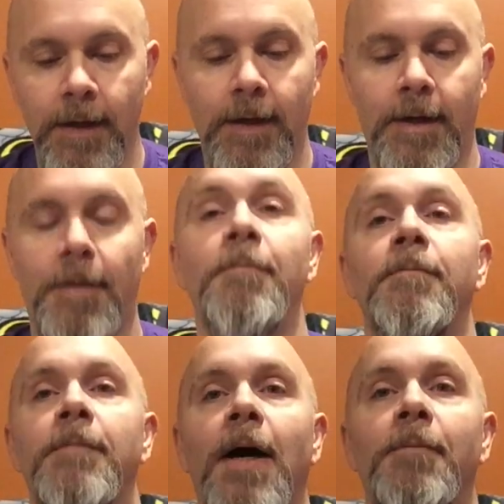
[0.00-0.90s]
How
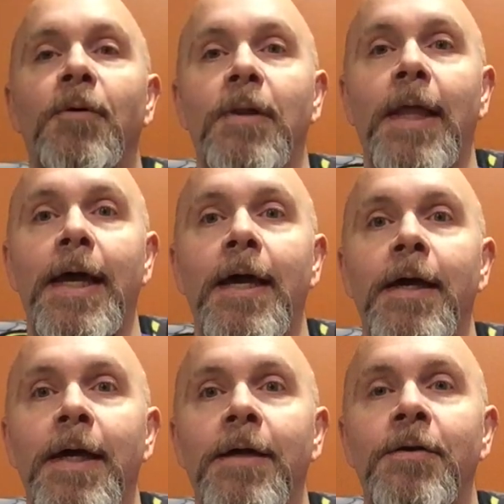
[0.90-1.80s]
about
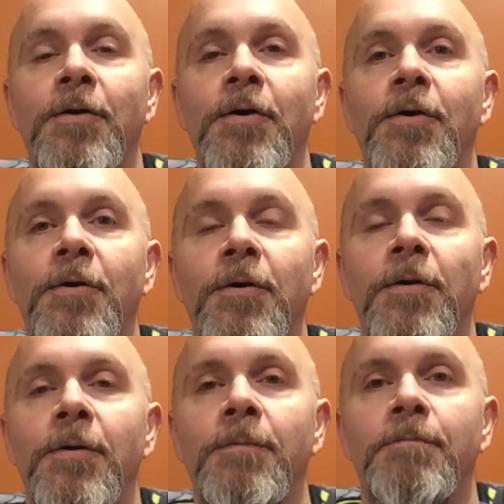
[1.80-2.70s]
Leia in
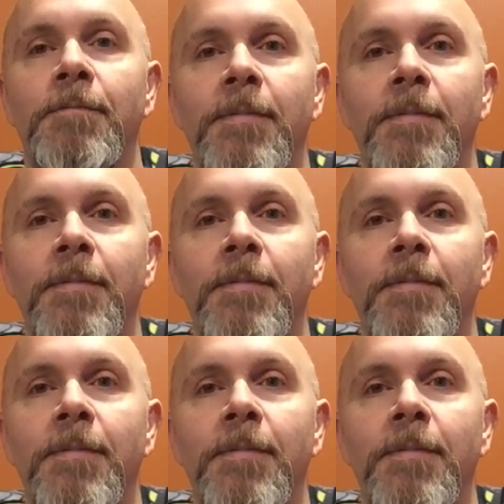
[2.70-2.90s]
her